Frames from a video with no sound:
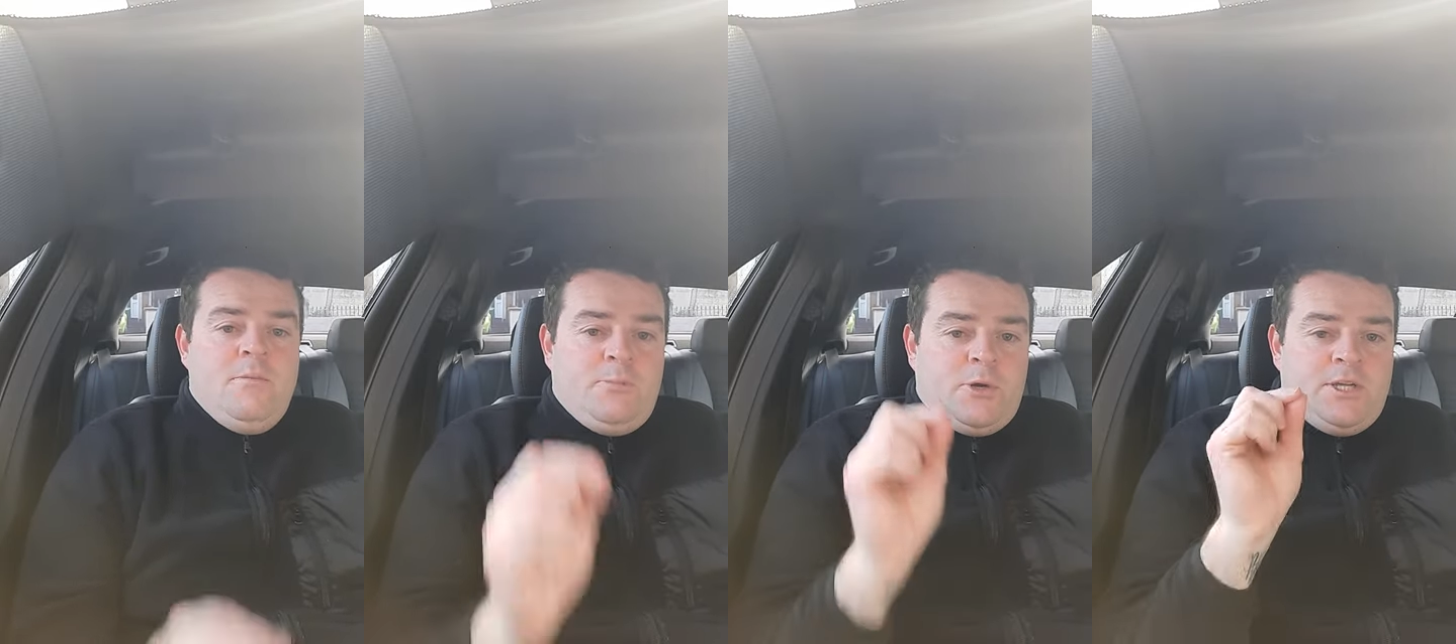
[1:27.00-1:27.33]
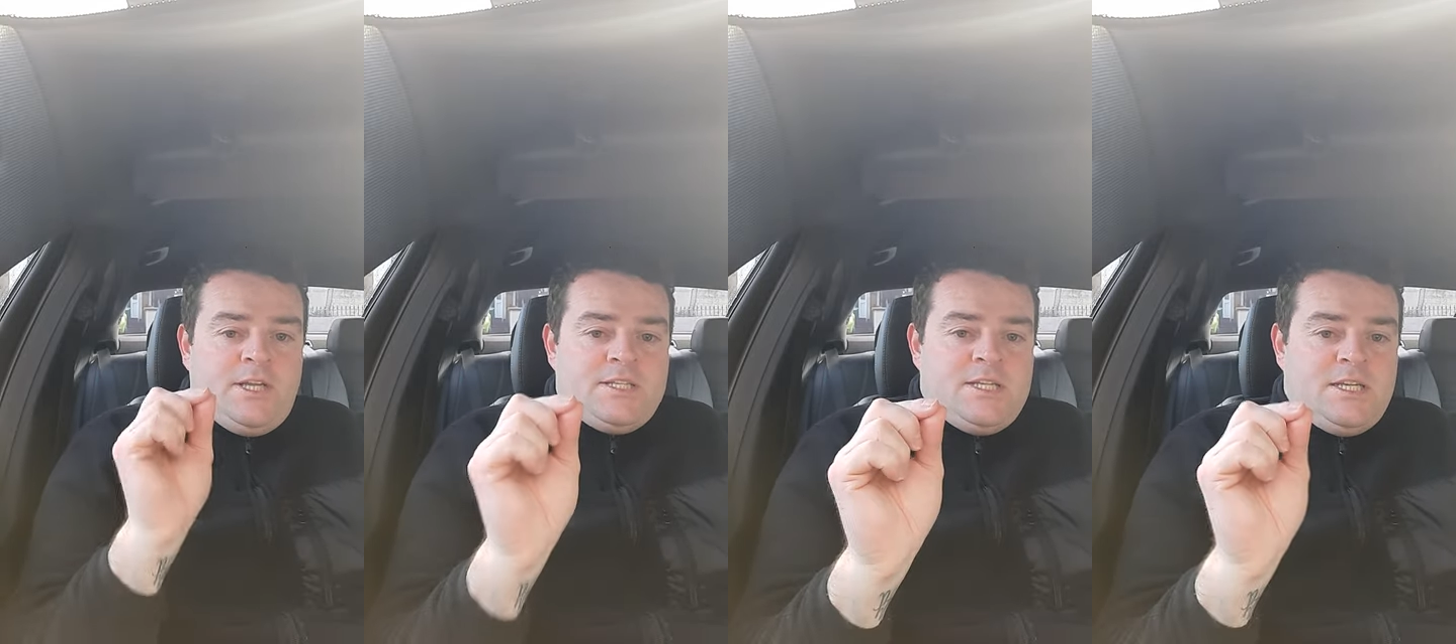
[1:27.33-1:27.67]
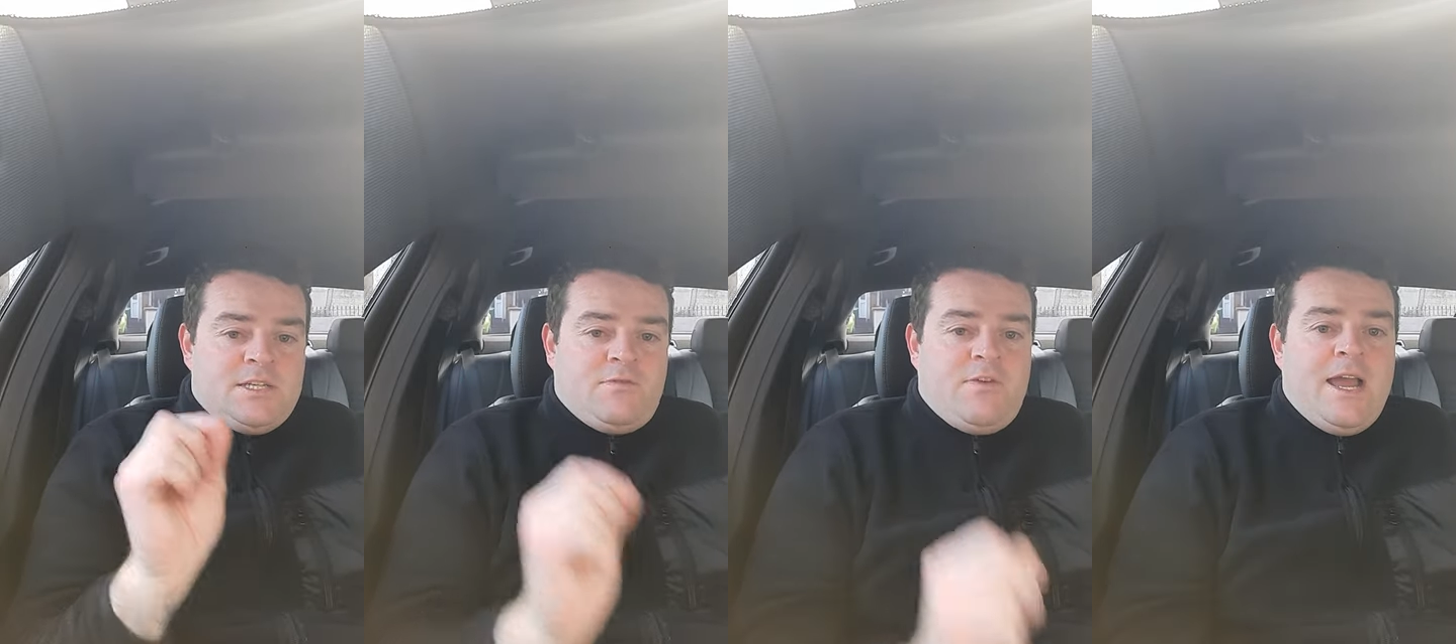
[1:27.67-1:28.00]
but is he
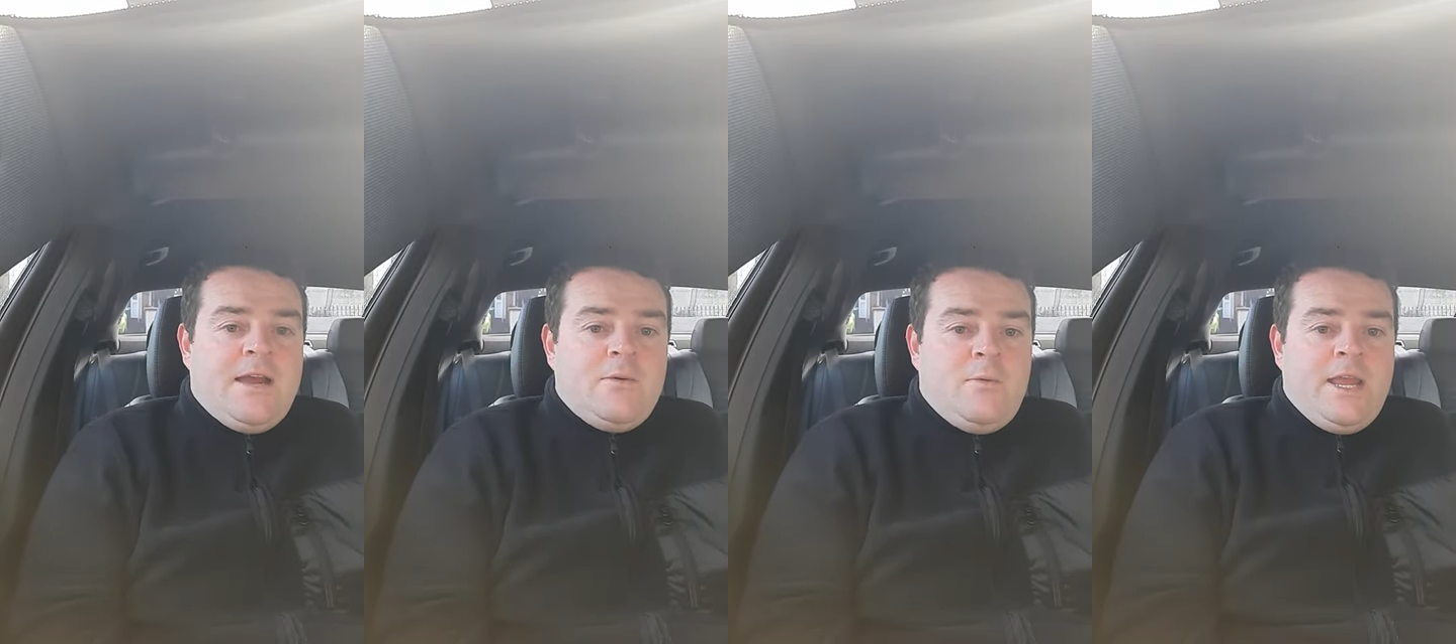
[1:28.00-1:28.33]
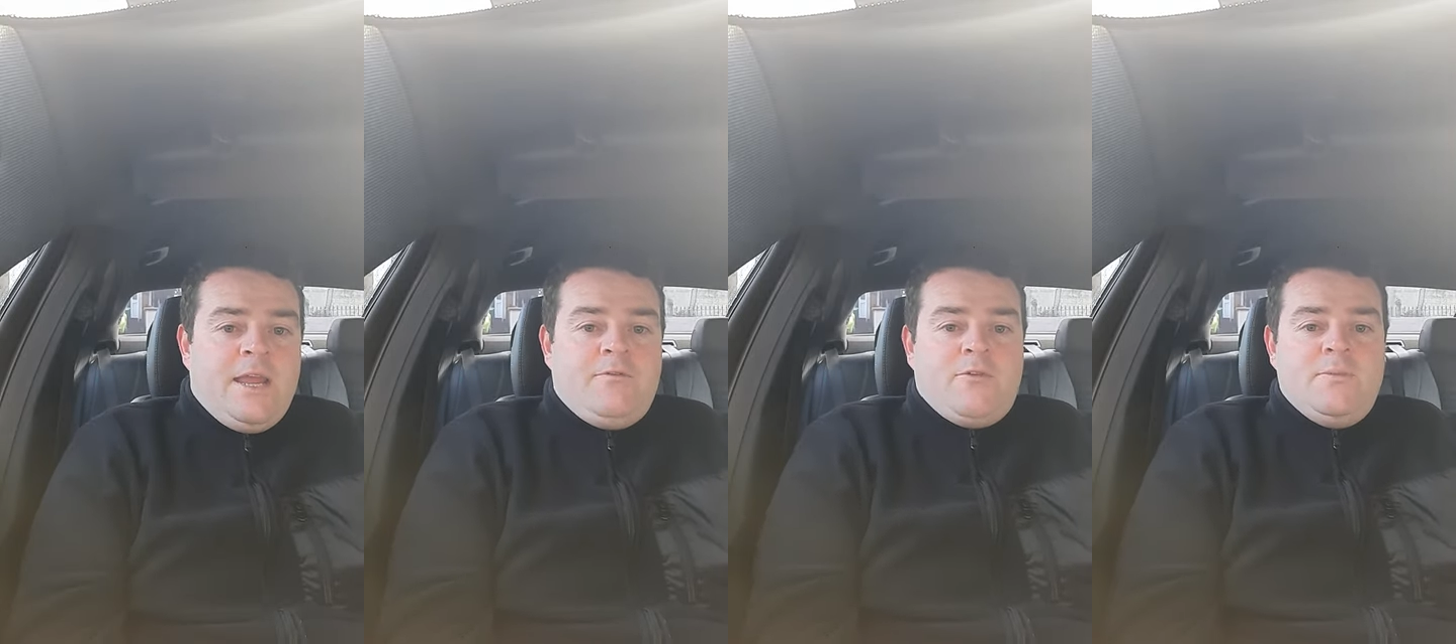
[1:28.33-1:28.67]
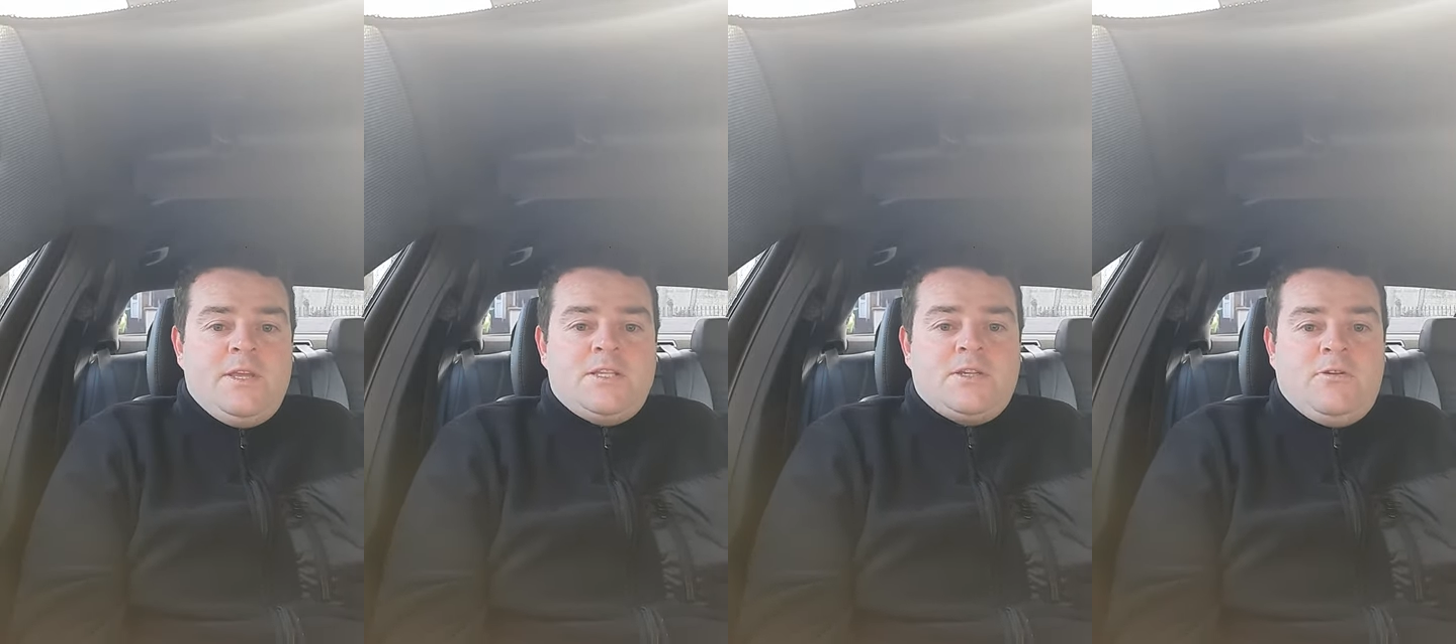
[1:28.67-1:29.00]
as far away from
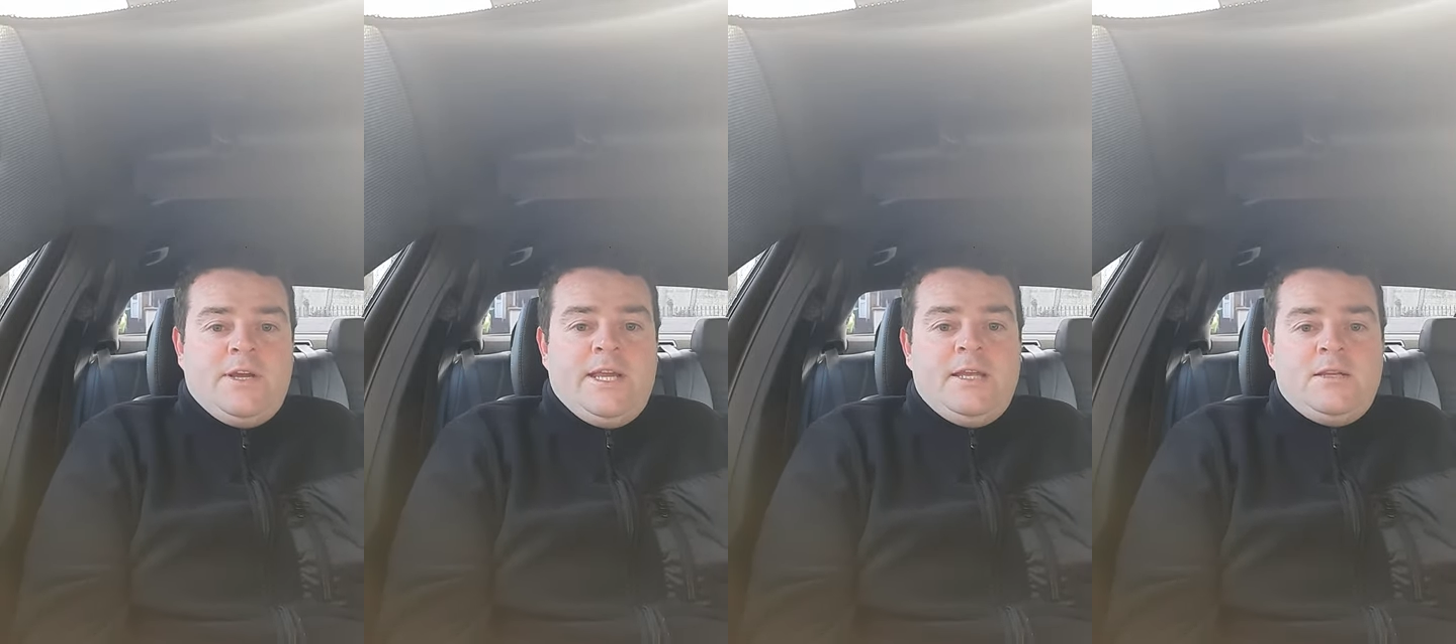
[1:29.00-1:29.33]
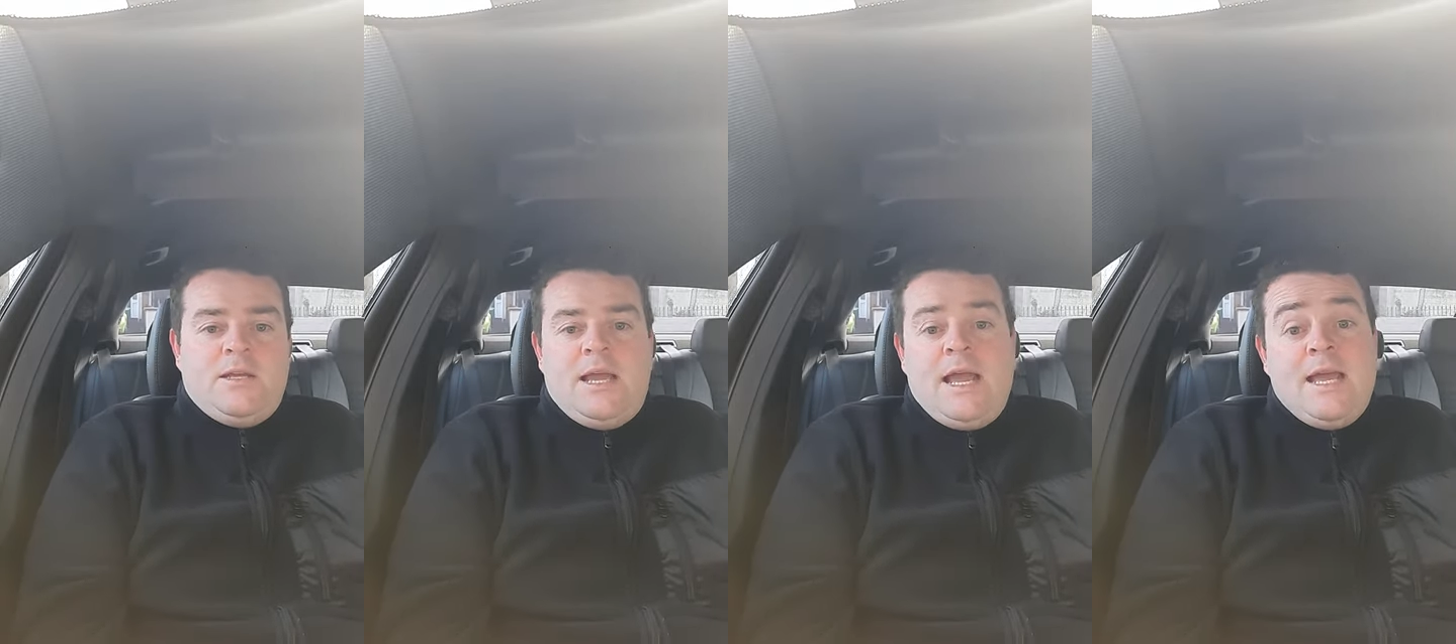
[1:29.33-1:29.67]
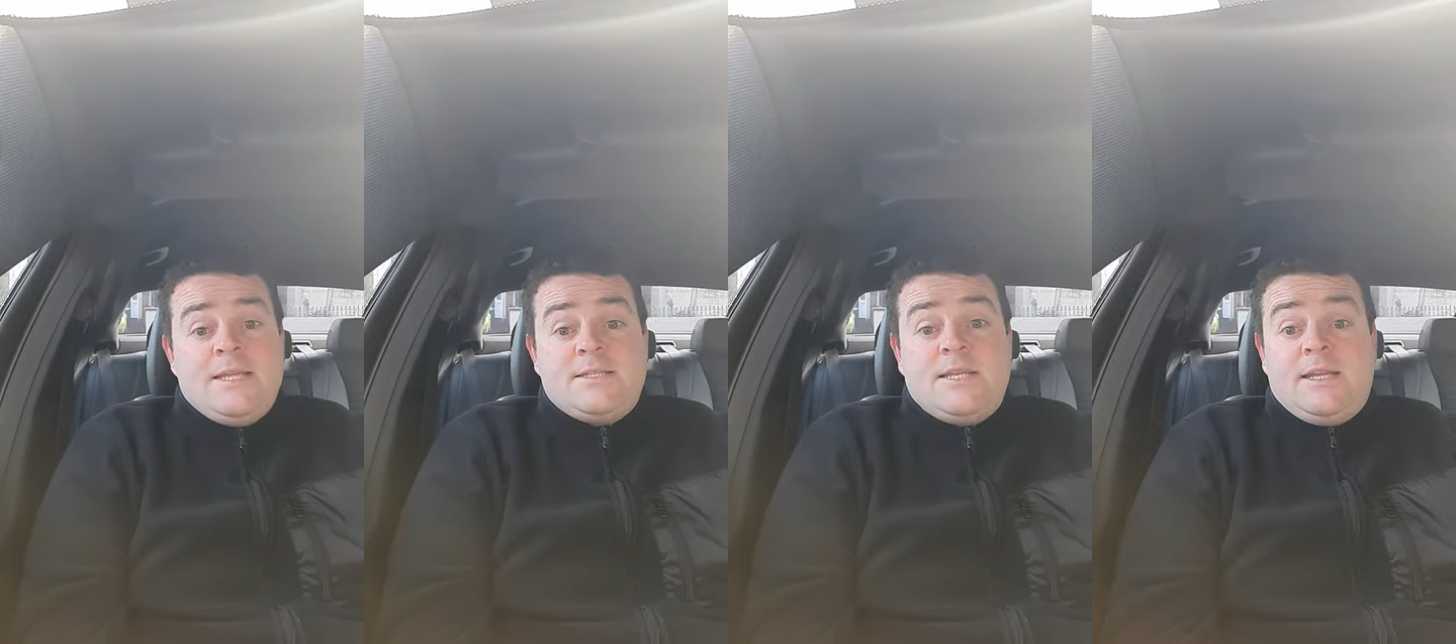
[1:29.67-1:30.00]
this grade
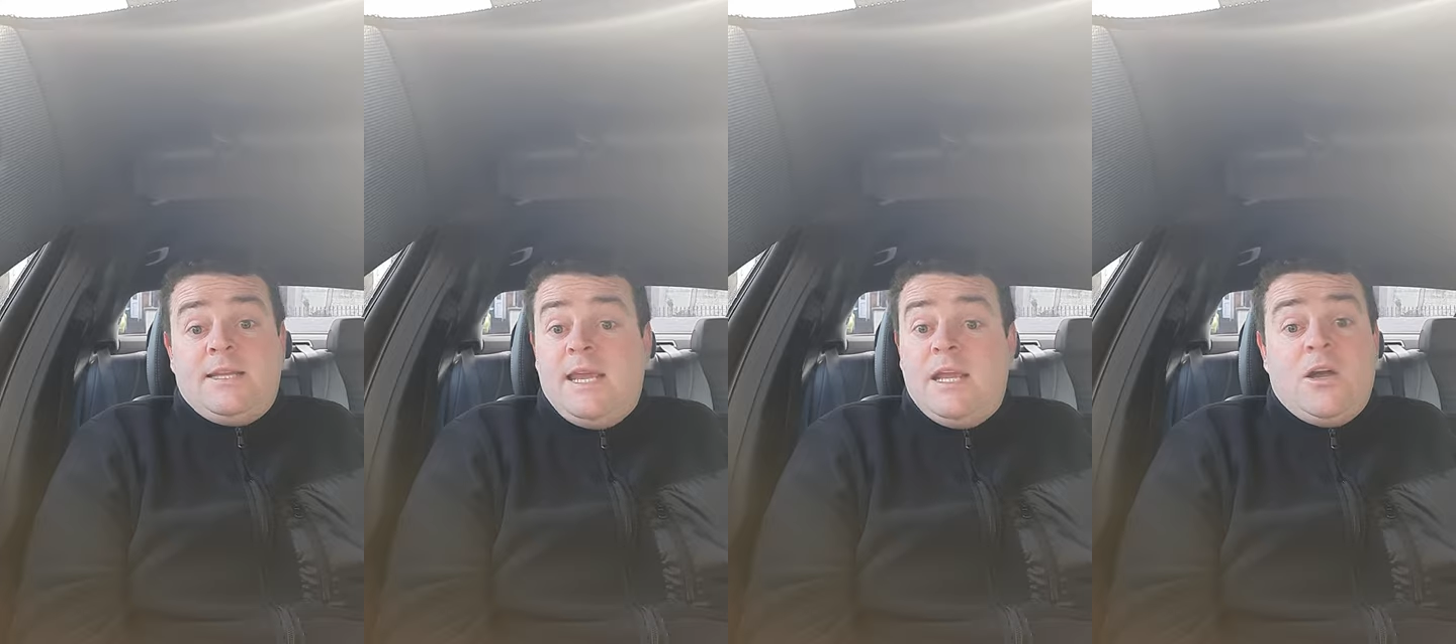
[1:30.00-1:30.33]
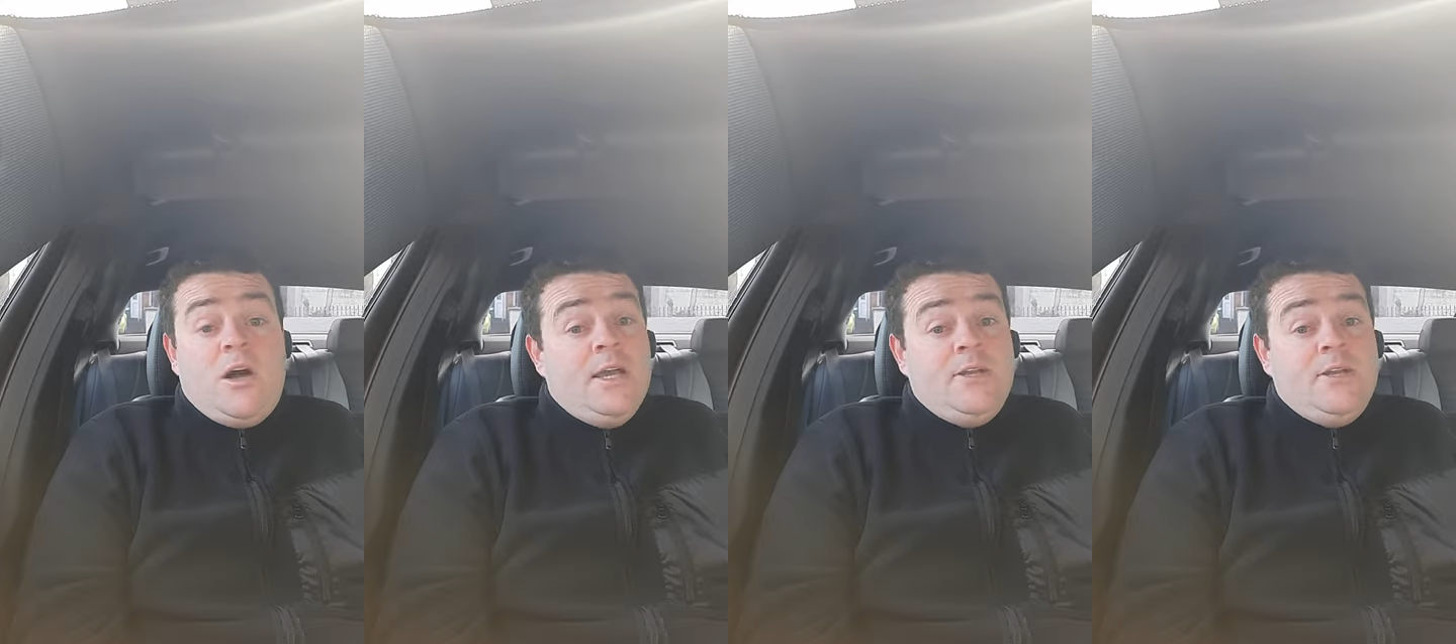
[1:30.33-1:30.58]
as they think?